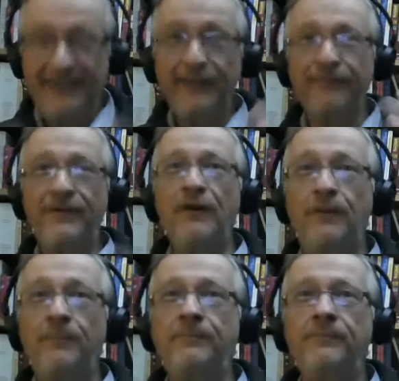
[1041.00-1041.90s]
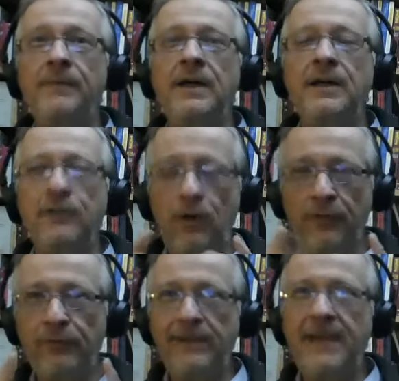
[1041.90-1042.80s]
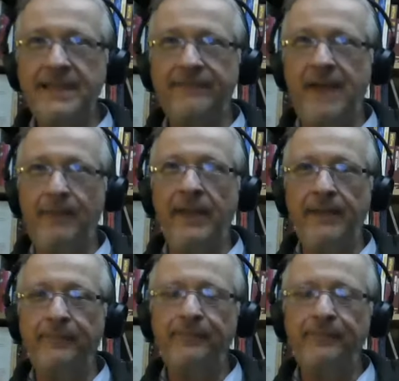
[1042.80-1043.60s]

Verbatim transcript: he did a film called Three Days of Hamlet,